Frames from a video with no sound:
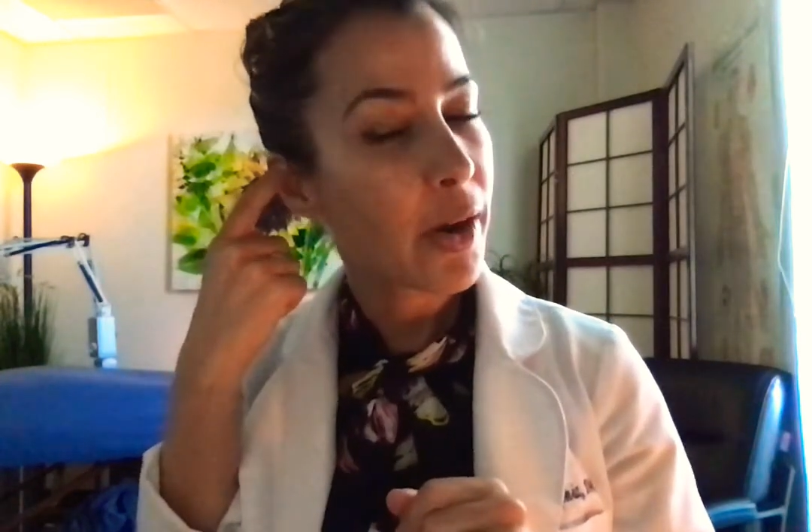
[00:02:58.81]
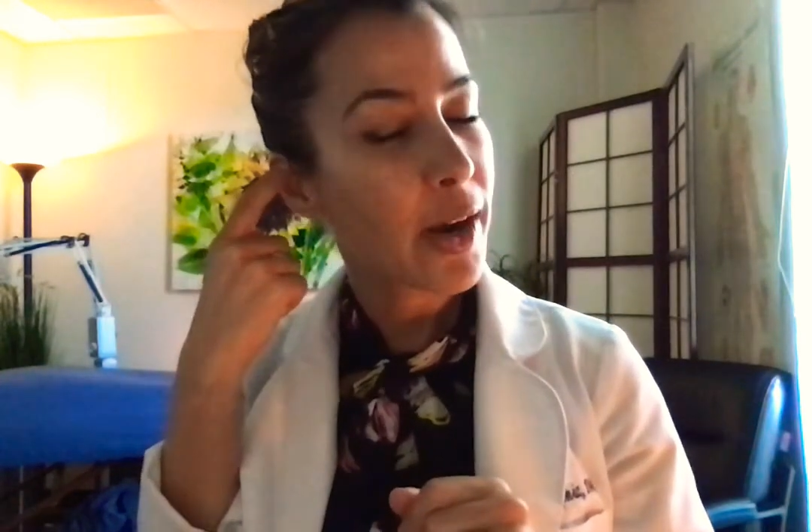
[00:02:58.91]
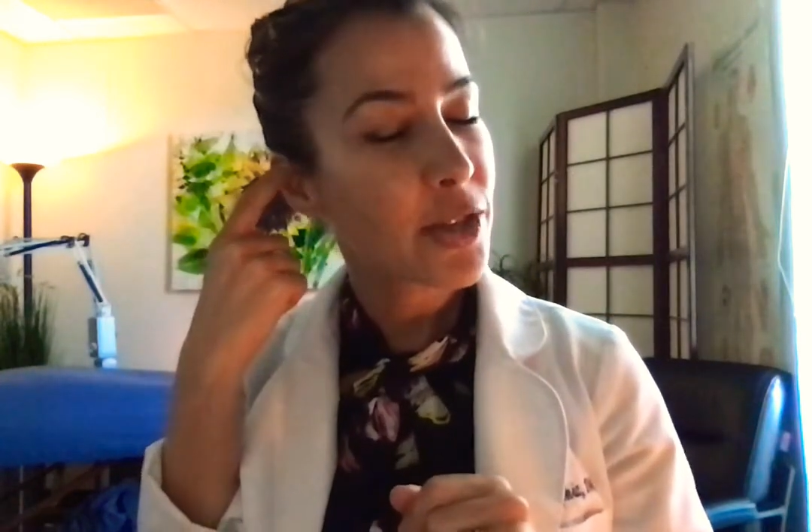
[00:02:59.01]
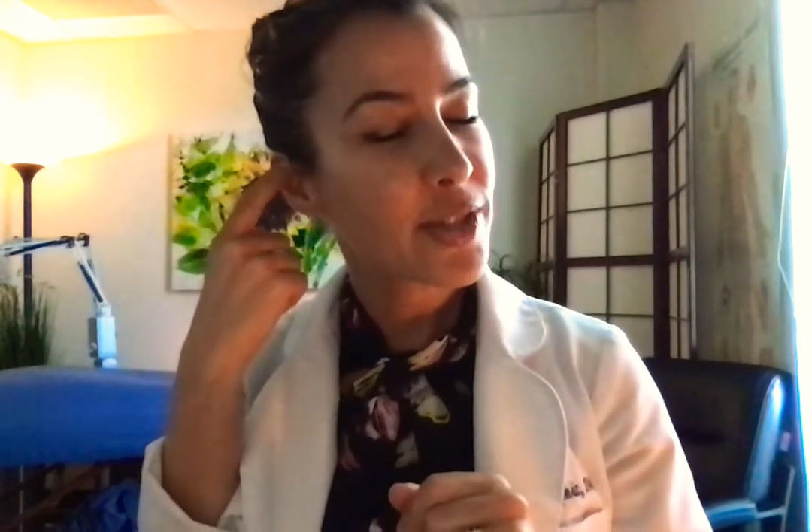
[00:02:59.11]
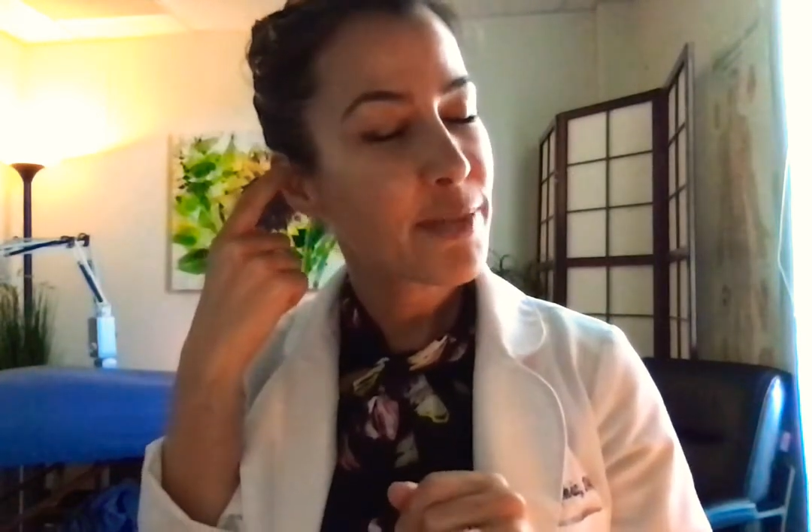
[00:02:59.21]

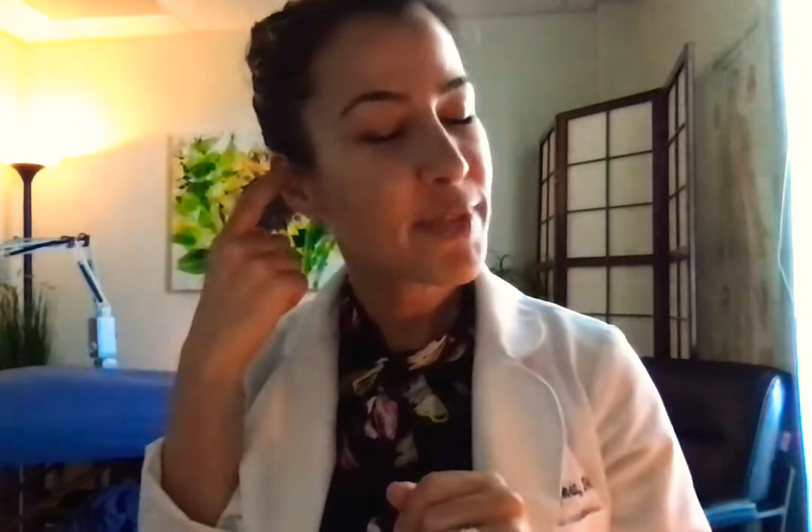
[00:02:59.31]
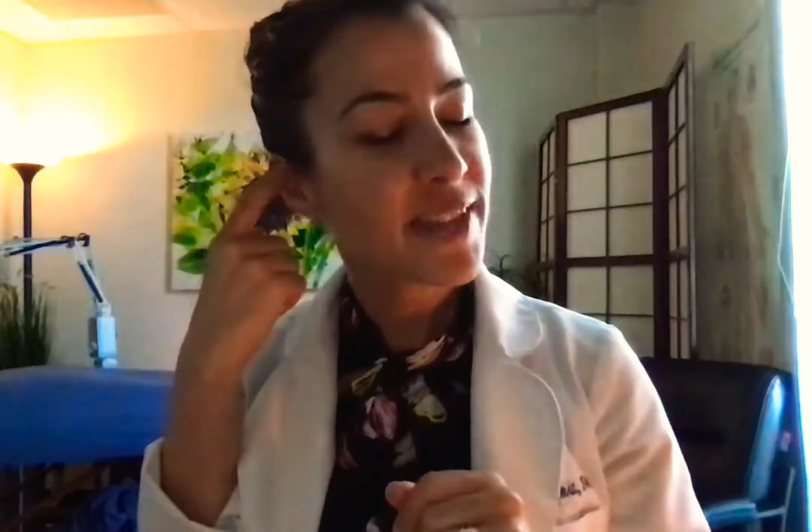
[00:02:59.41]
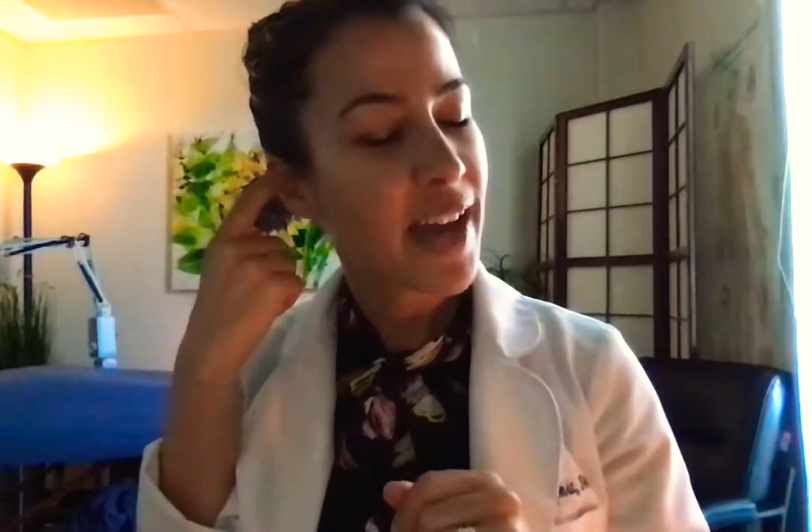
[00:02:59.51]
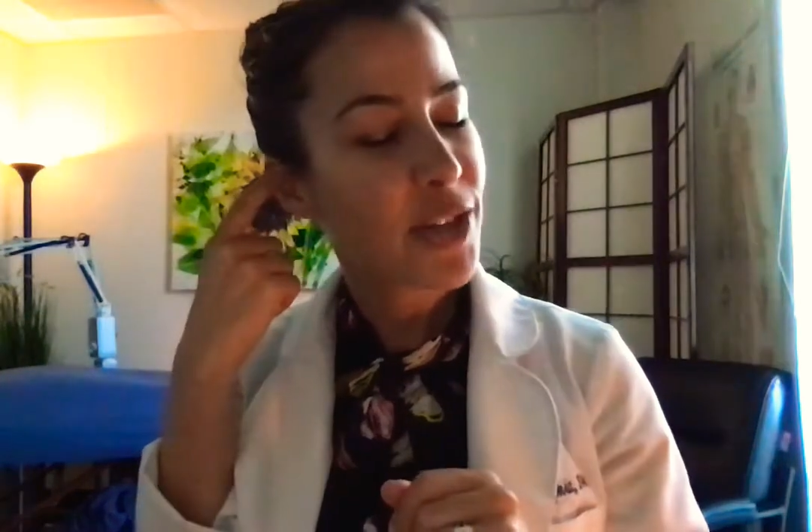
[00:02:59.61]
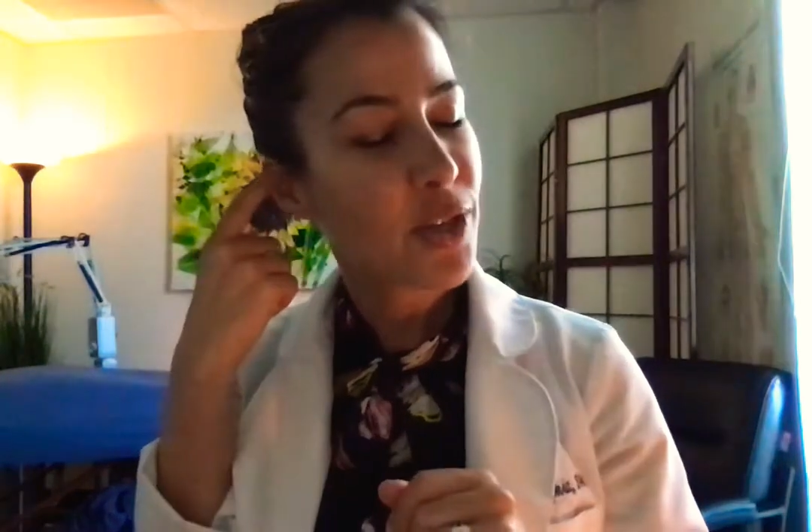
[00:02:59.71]
and just
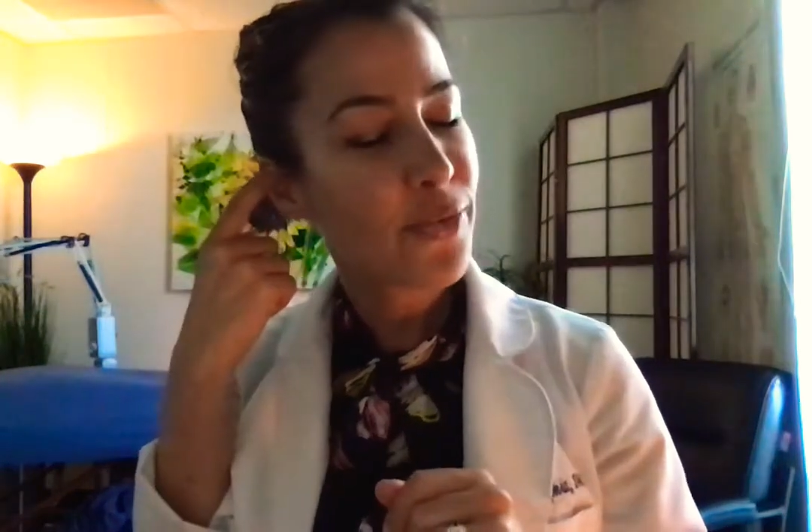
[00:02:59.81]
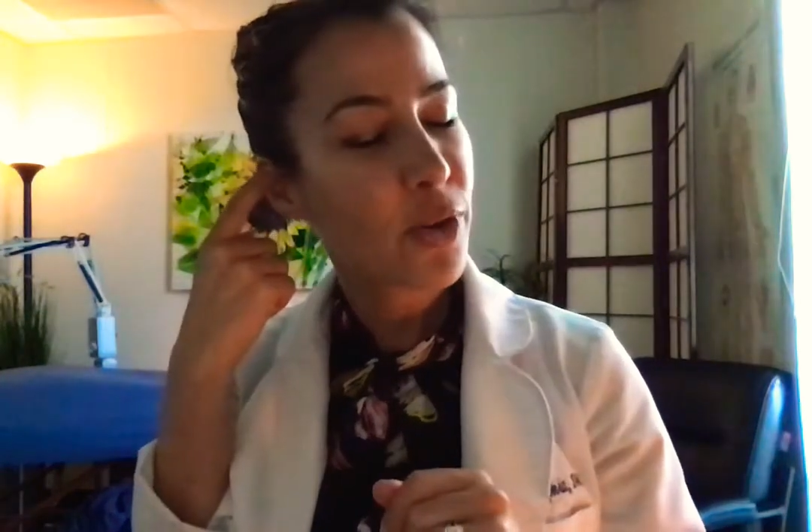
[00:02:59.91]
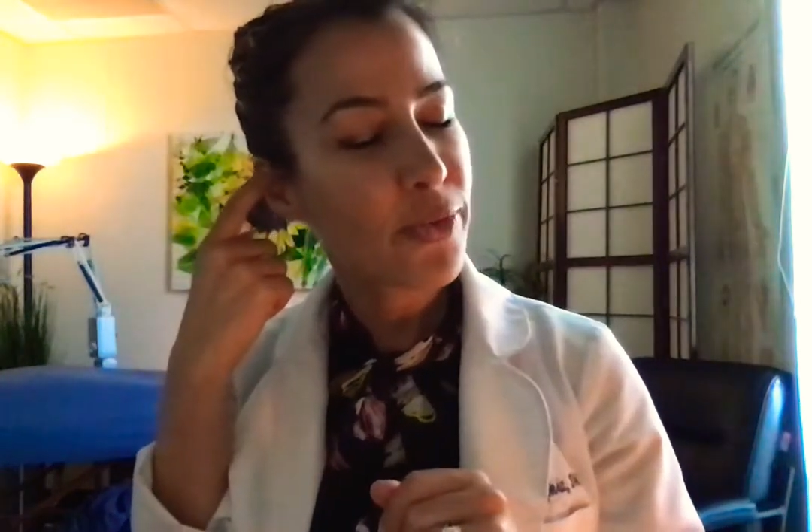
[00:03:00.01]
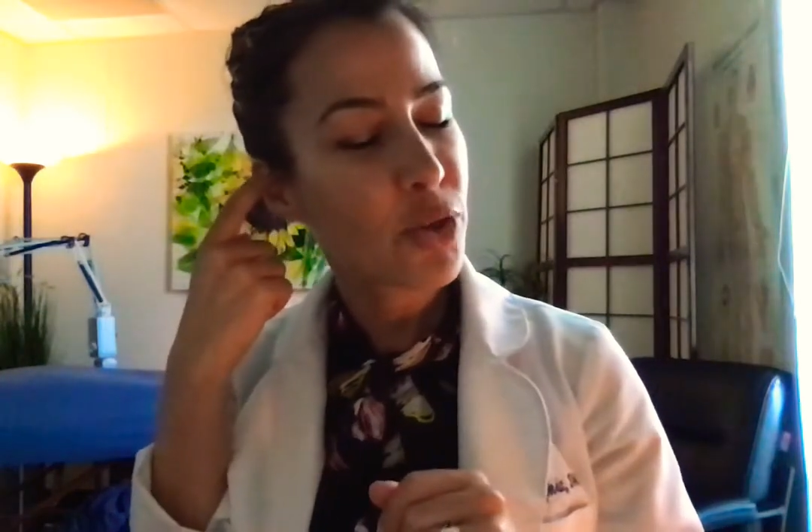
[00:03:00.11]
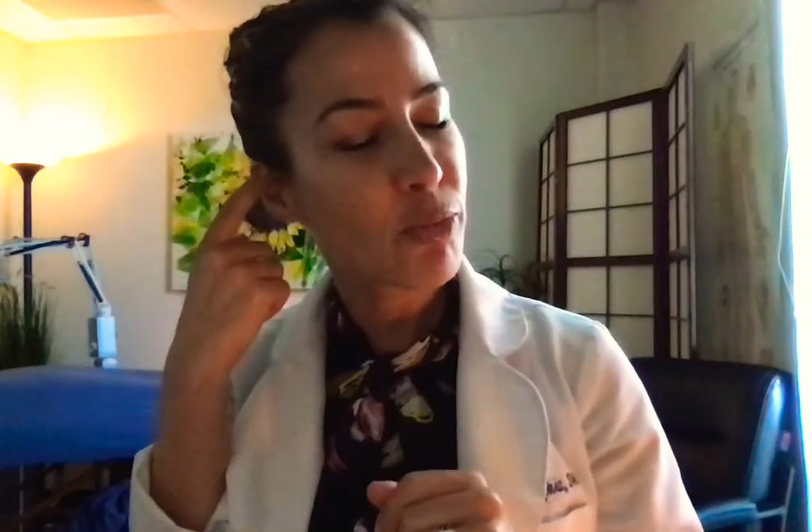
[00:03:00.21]
massage it for a
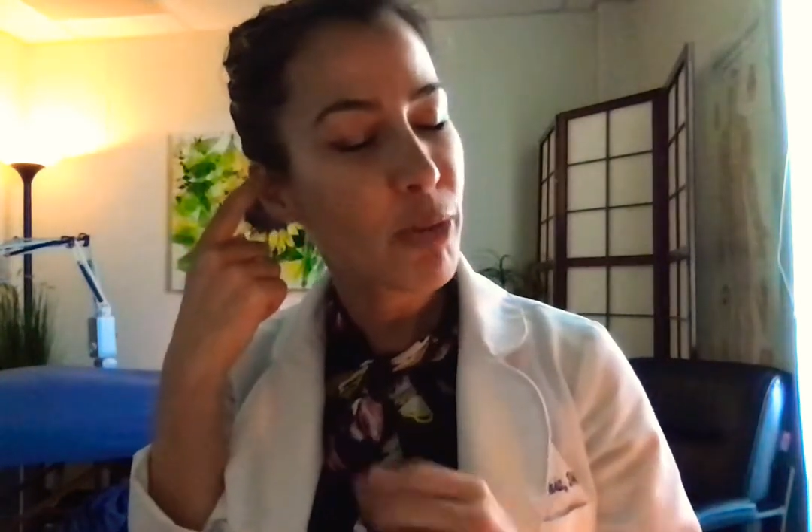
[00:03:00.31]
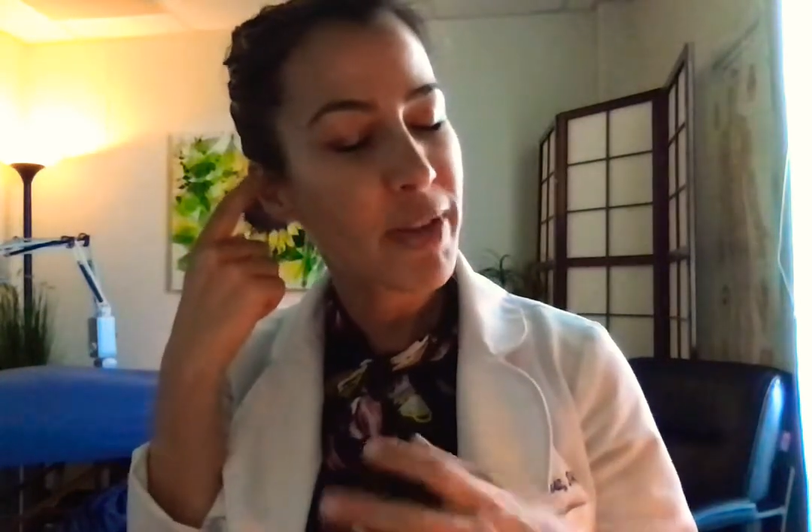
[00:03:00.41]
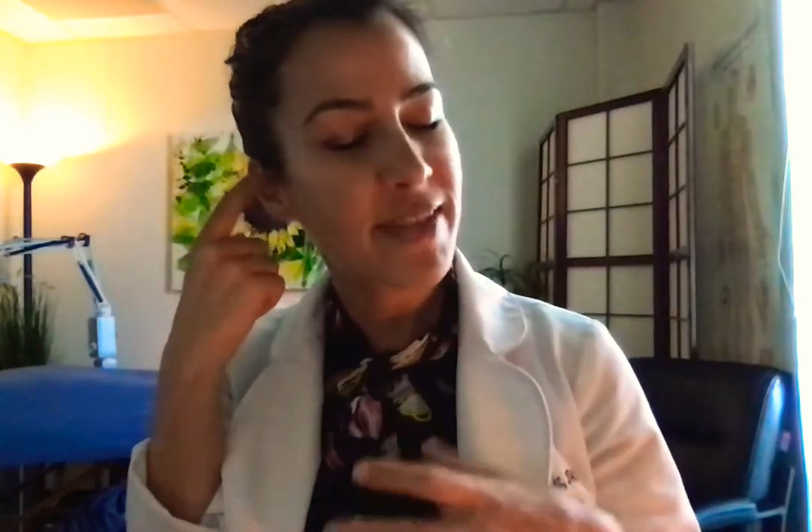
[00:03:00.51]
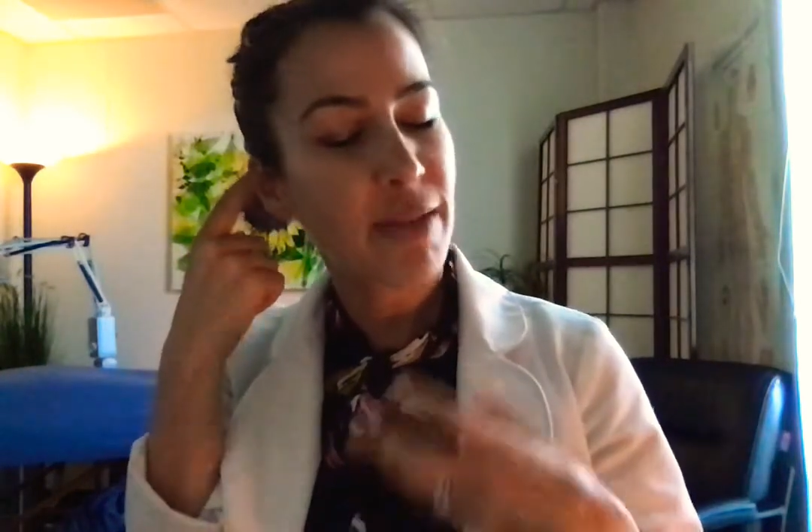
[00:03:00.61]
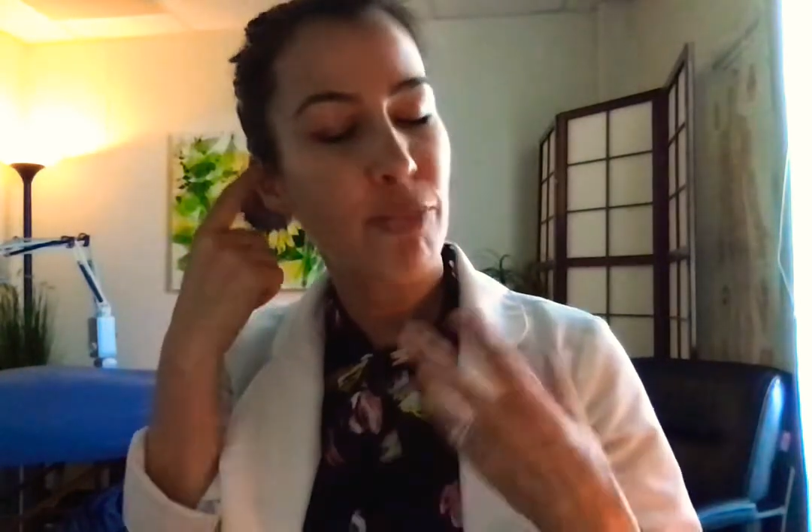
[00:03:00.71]
few
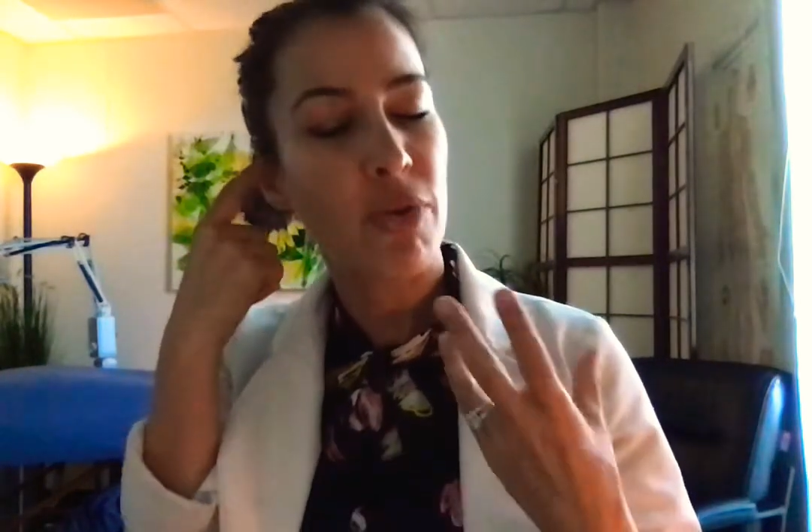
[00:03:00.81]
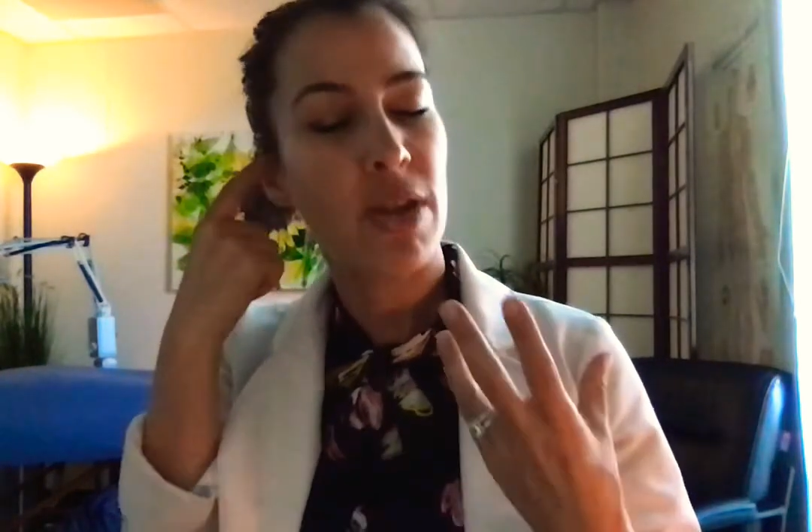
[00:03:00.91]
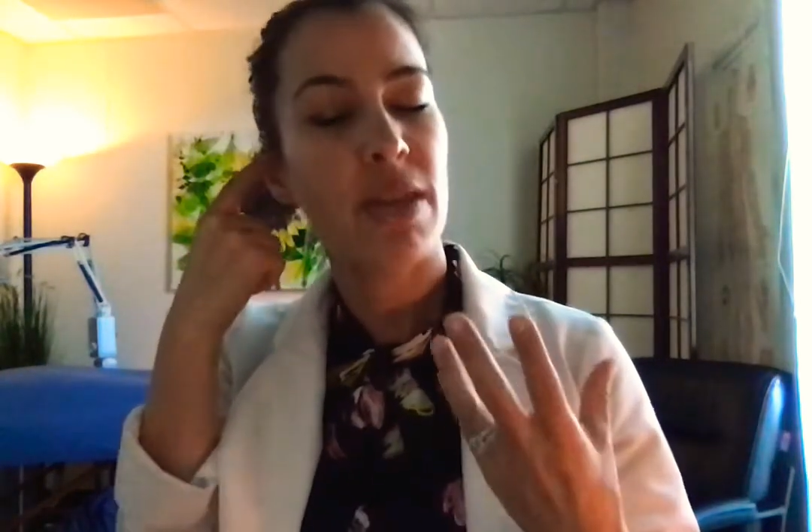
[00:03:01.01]
moments and breathe.